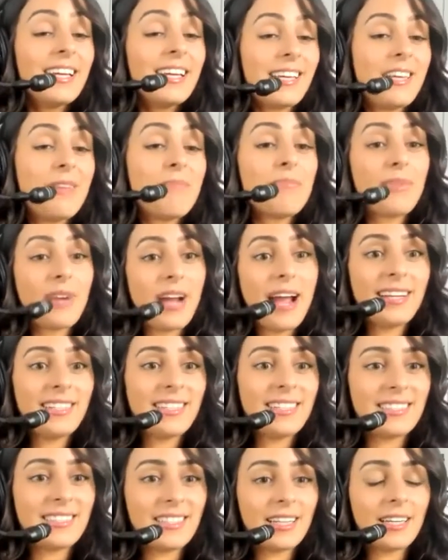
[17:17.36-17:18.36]
keep
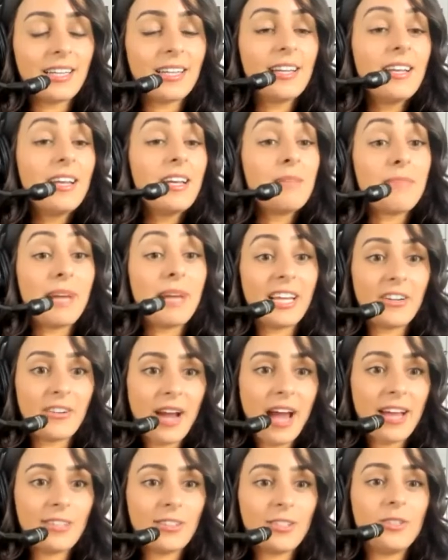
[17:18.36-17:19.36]
practicing my
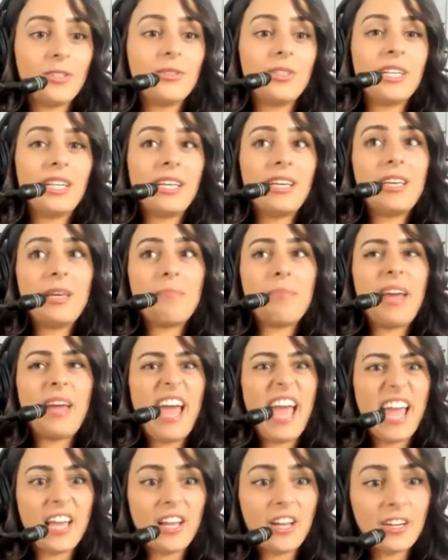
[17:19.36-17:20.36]
gratitude and keep
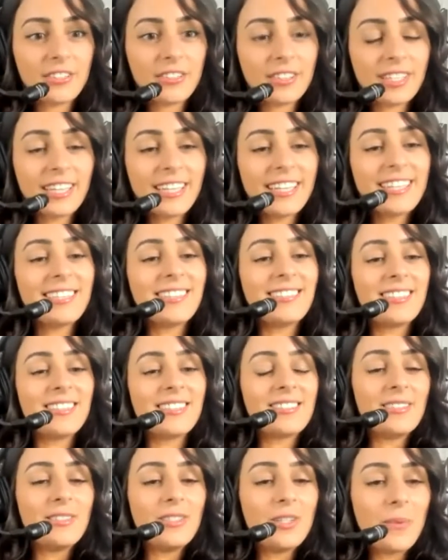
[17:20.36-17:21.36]
anchoring in
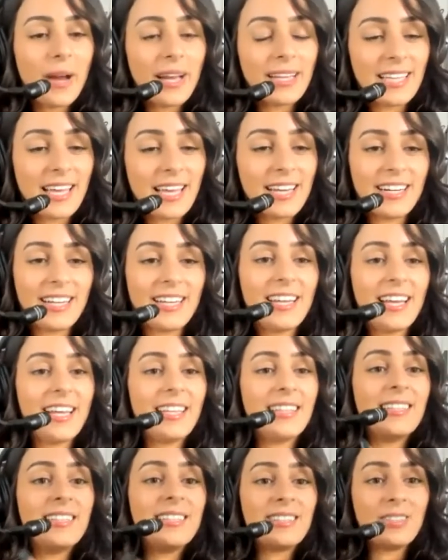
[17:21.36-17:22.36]
this new identity
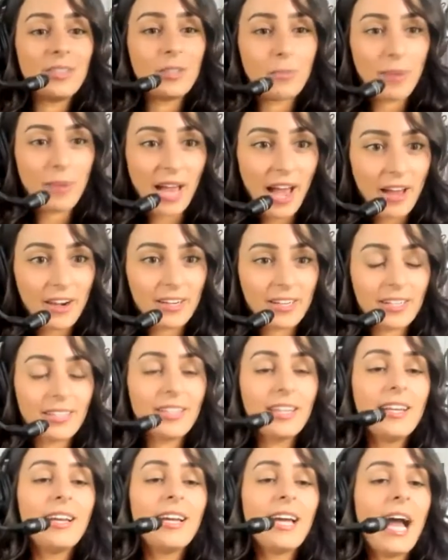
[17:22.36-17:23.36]
and this new pattern
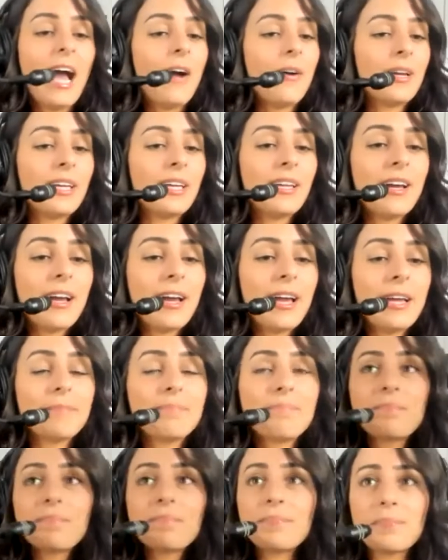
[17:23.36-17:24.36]
how can i
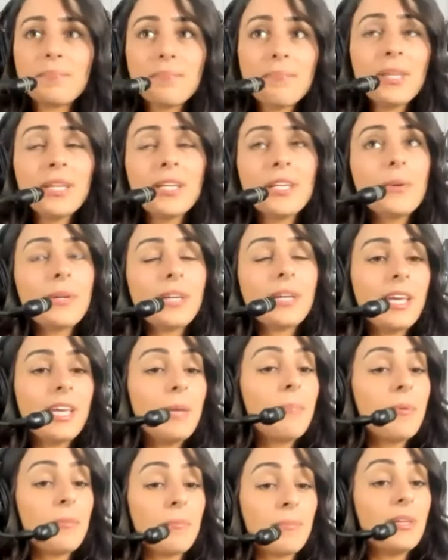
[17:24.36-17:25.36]
you know
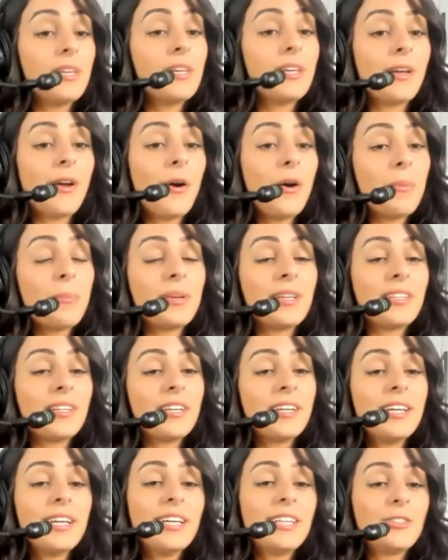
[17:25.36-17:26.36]
keep being open
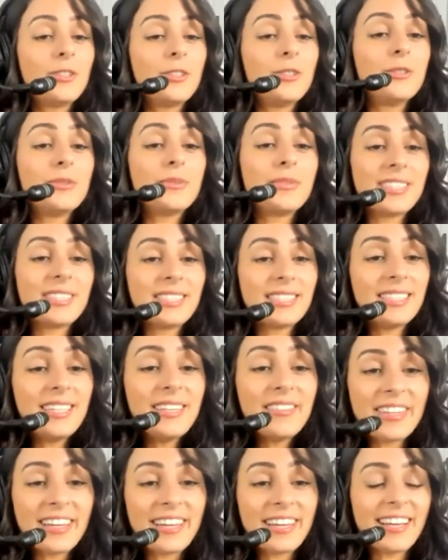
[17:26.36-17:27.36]
to
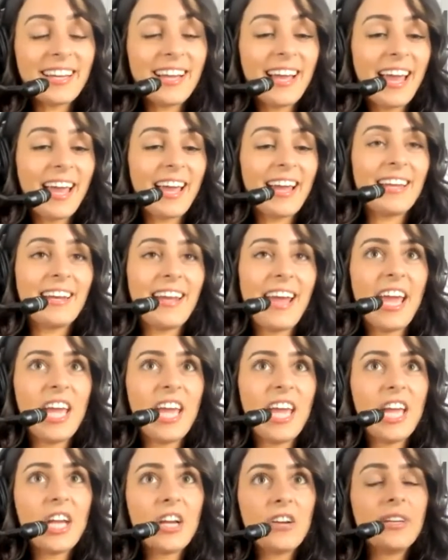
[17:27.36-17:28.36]
receiving and
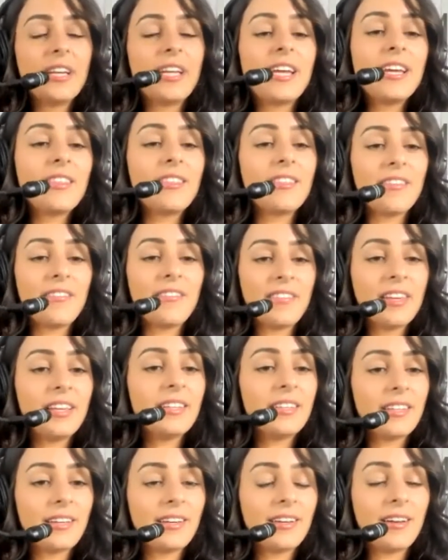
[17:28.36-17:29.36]
anchoring in the
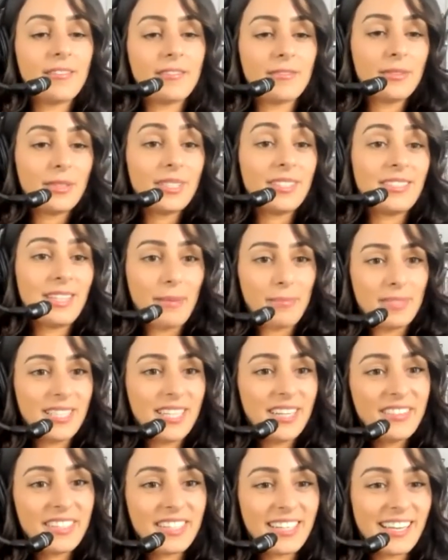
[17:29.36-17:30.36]
feeling of
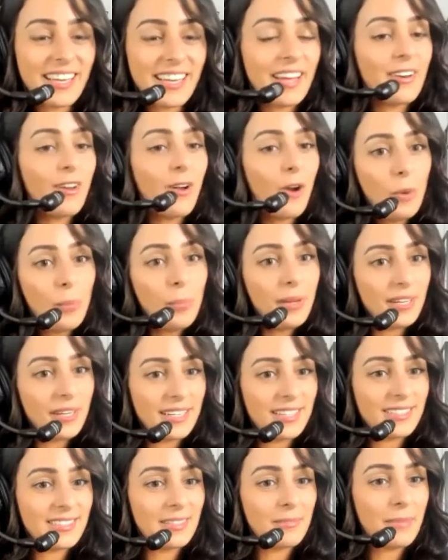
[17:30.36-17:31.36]
receptivity and
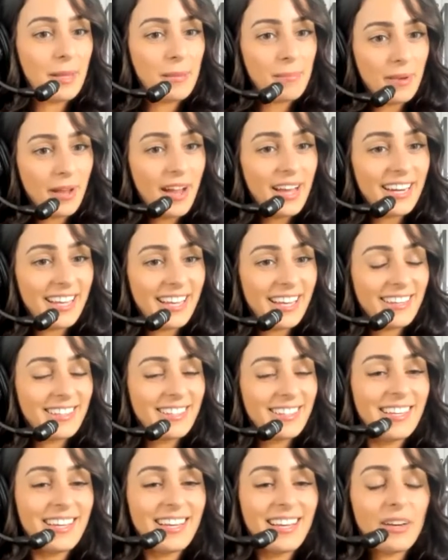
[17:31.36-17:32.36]
openness mm-hmm. in my body.
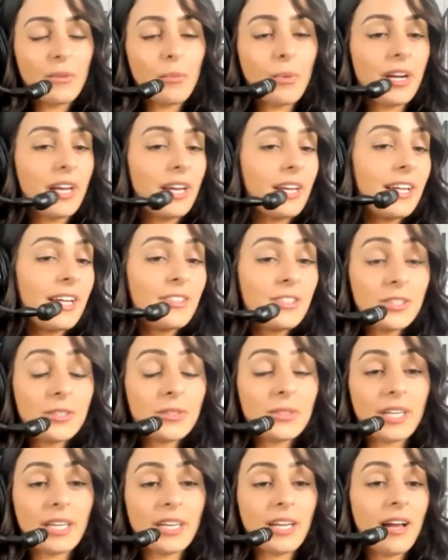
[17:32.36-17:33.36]
What can I do?
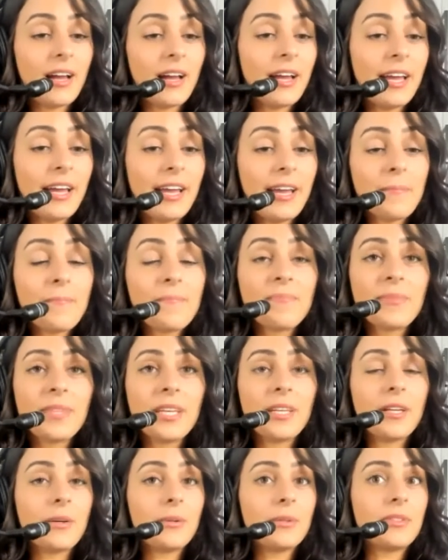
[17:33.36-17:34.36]
Can I,
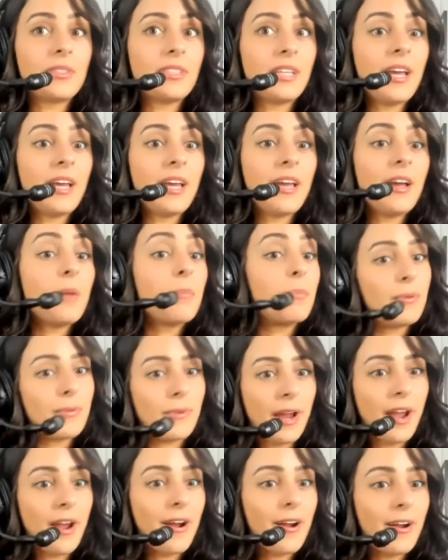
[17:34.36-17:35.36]
you know, say a
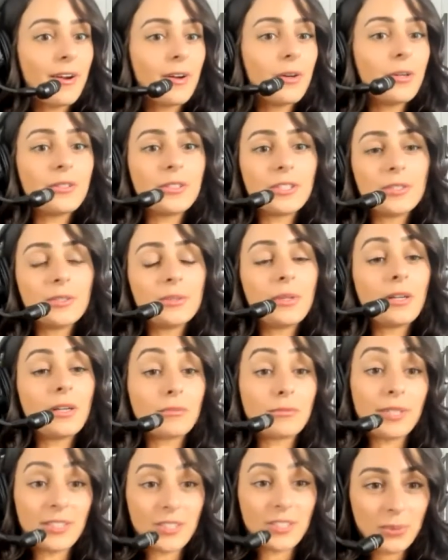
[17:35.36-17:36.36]
prayer or do a
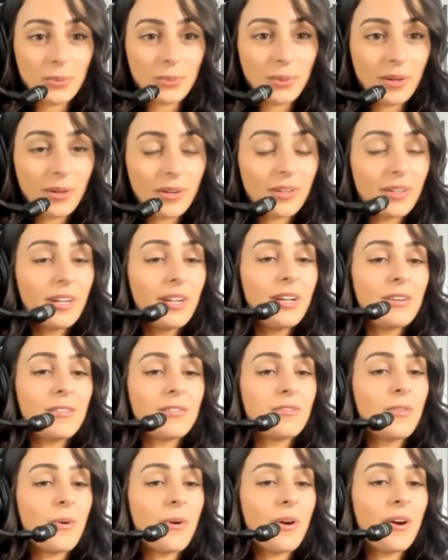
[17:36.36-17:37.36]
ritual
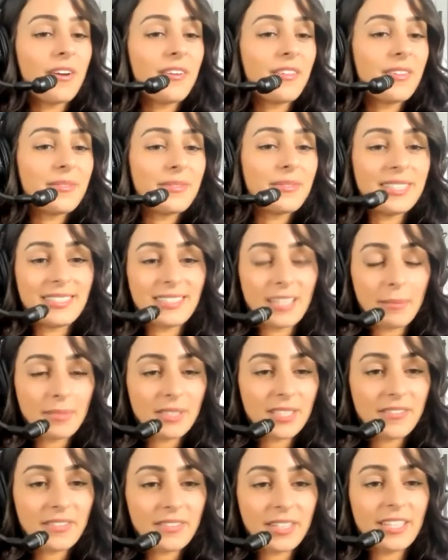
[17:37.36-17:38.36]
for the
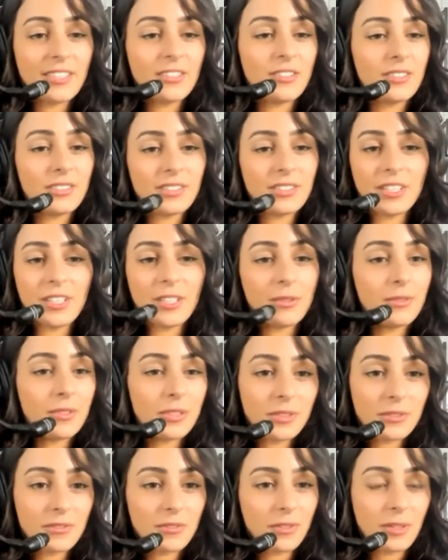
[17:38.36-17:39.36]
receptivity just like you
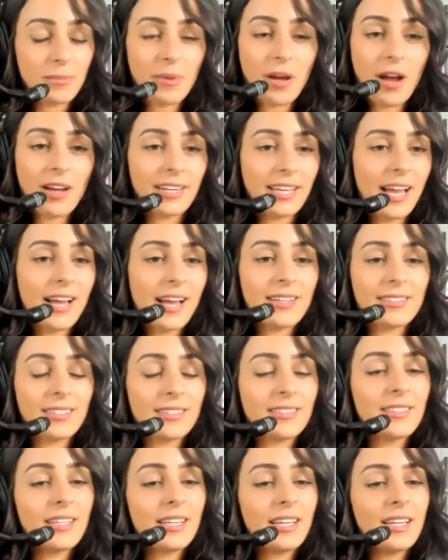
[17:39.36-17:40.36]
do for the podcast?
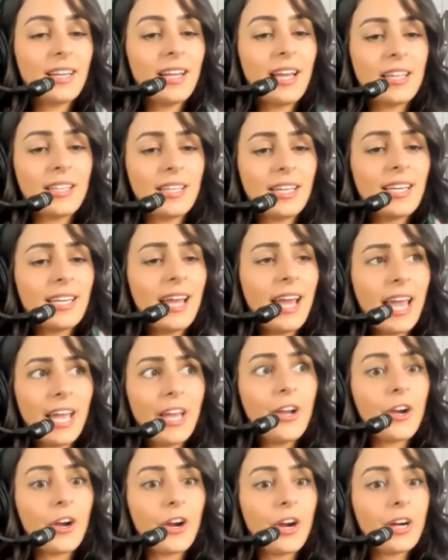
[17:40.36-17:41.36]
That's like an like an
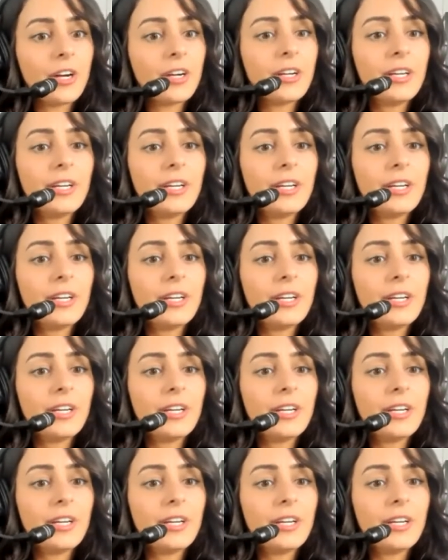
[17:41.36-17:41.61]
anchor.